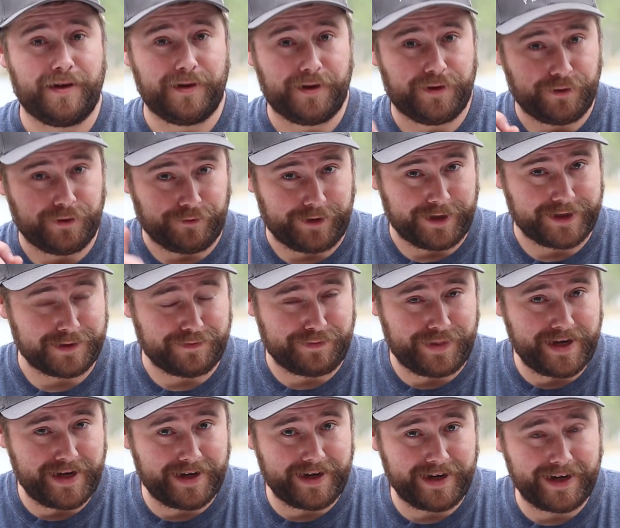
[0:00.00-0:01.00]
The reason
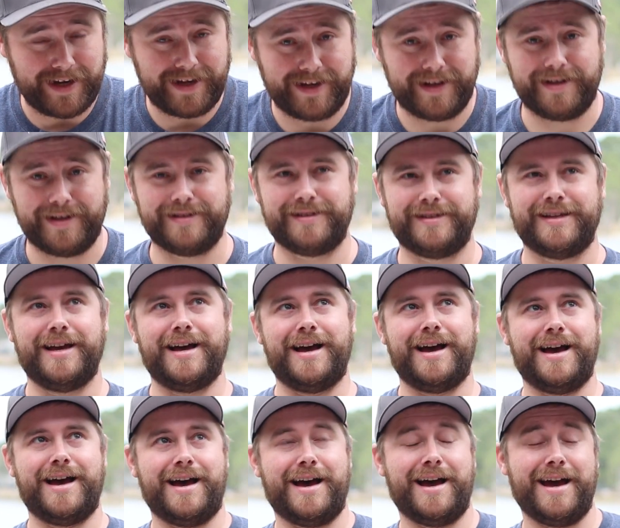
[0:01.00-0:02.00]
being is
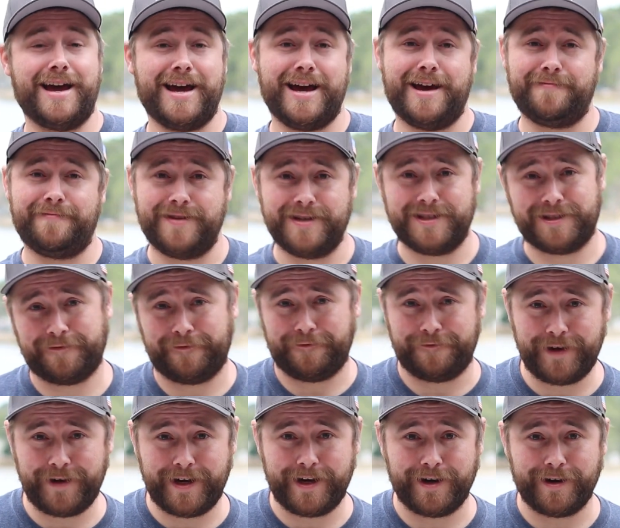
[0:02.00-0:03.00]
I have this
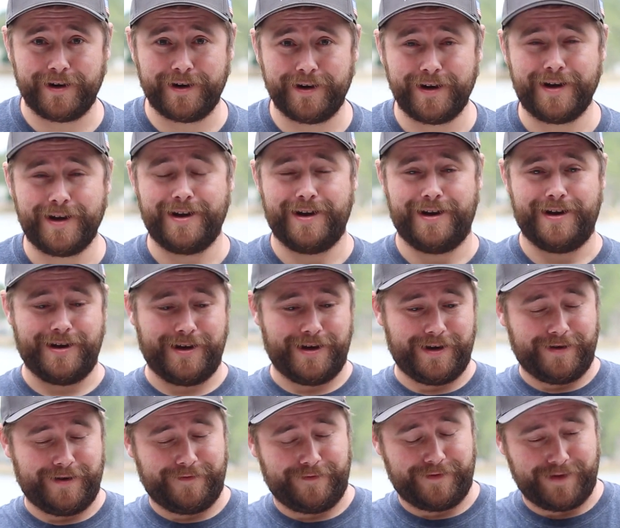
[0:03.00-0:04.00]
fear
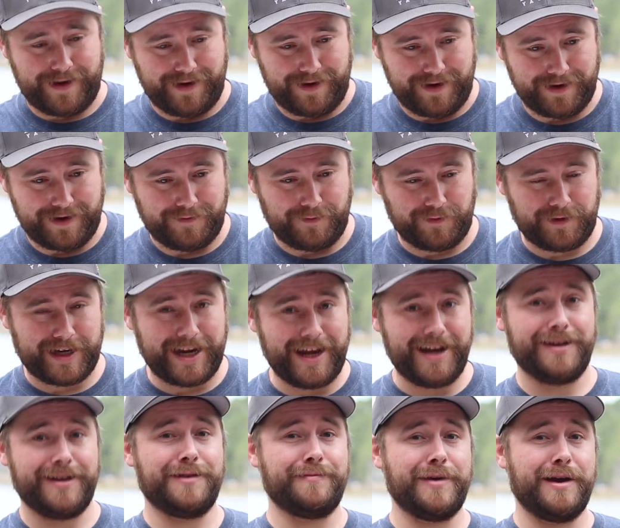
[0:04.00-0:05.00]
of
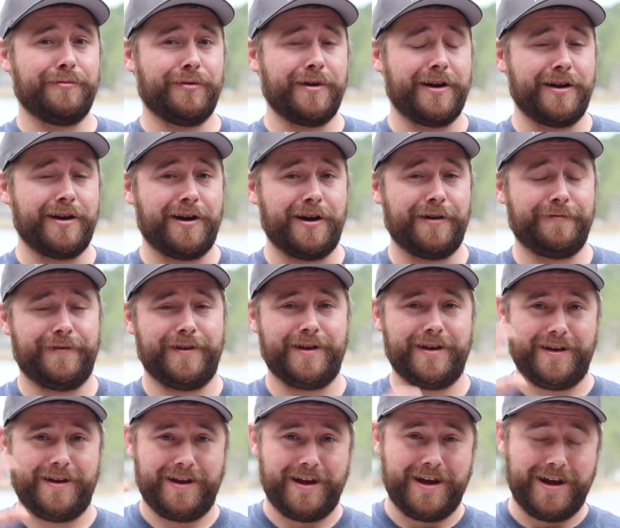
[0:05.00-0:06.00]
taking the membrane off,
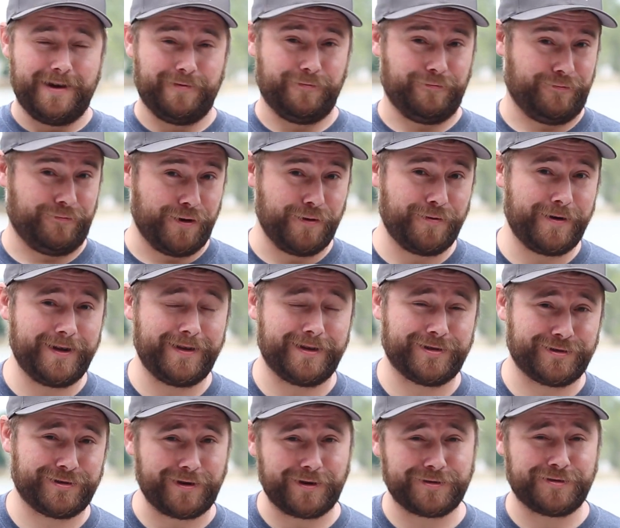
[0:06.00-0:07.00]
it ruining the
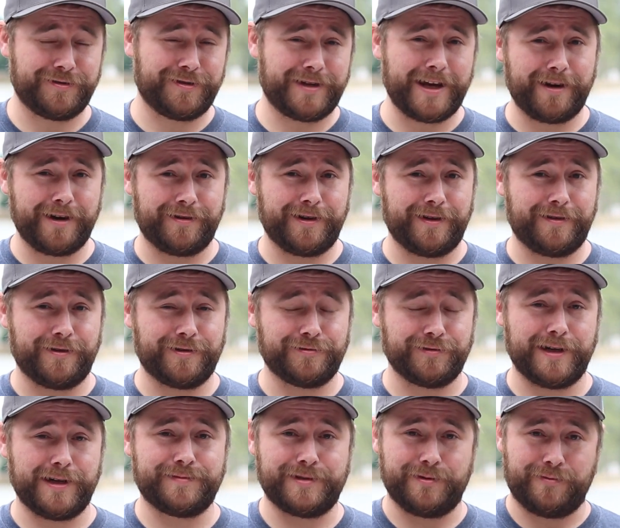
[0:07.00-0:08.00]
structural integrity of those
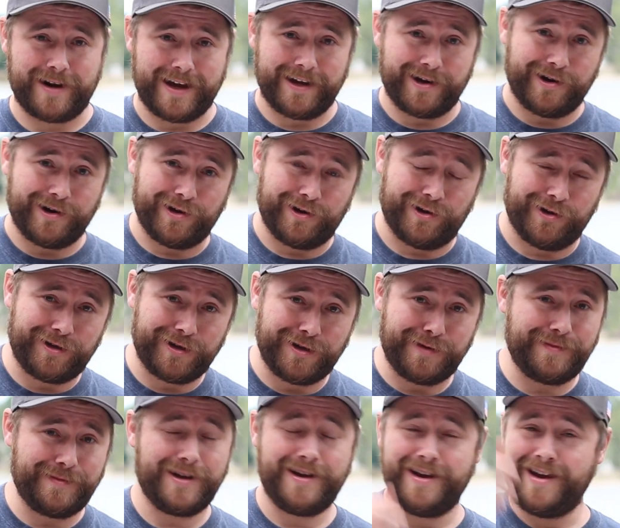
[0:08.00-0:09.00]
ribs, and when I go to hook
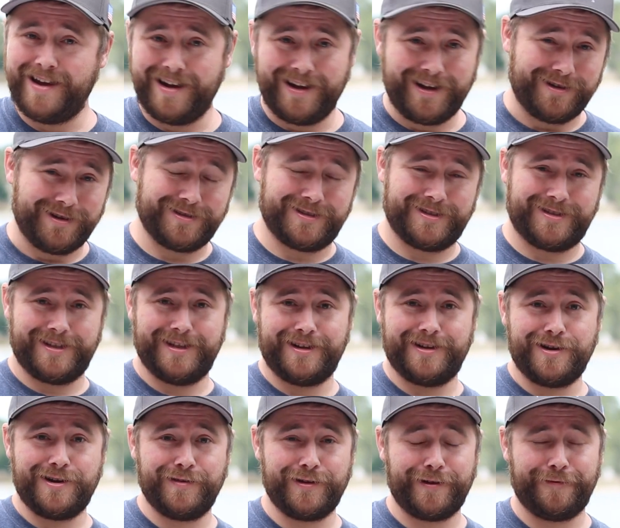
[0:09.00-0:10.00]
them, they're
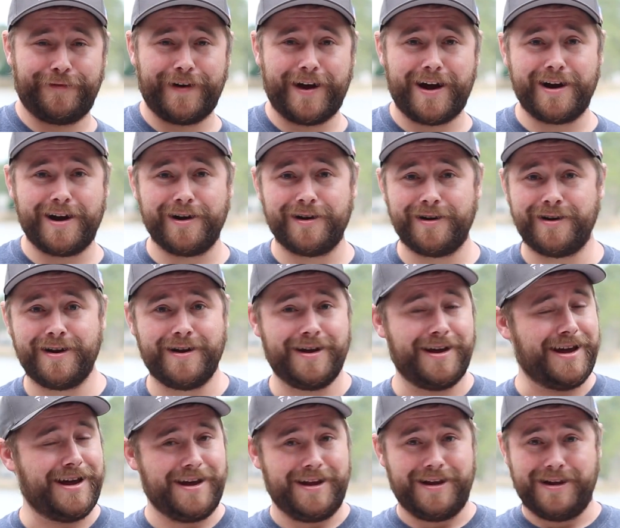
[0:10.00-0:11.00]
sitting over the fire,
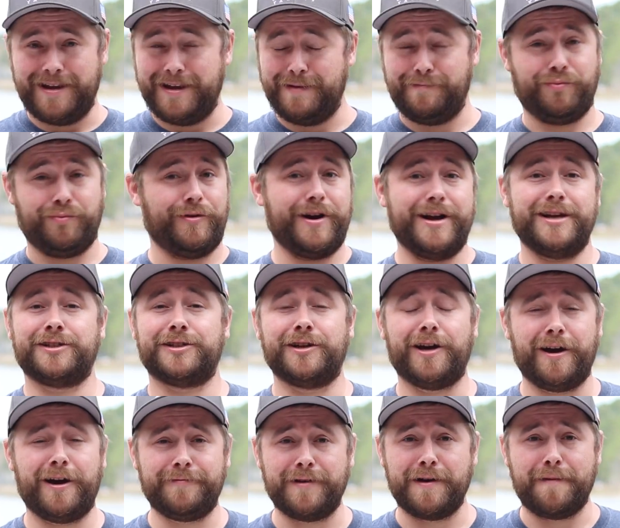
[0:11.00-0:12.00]
it breaks
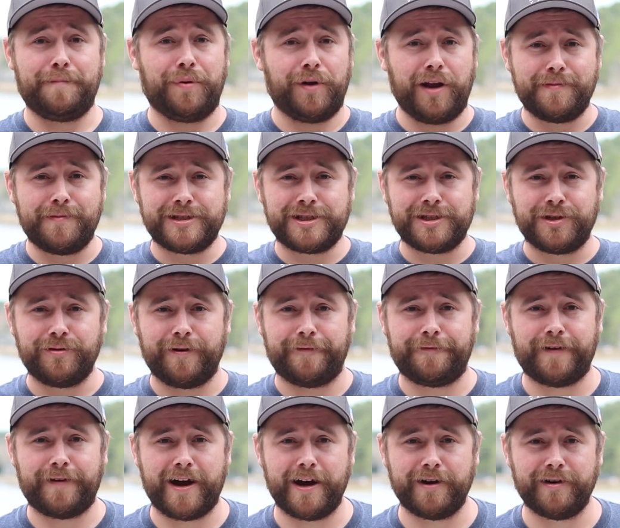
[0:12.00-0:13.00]
off and it plummets into a
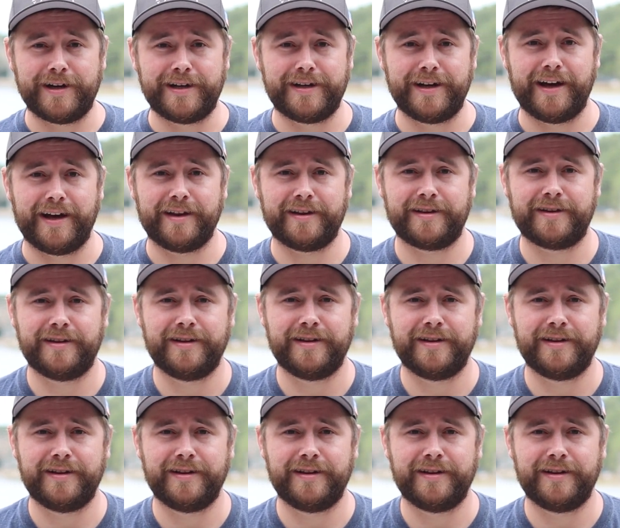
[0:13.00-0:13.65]
fiery death.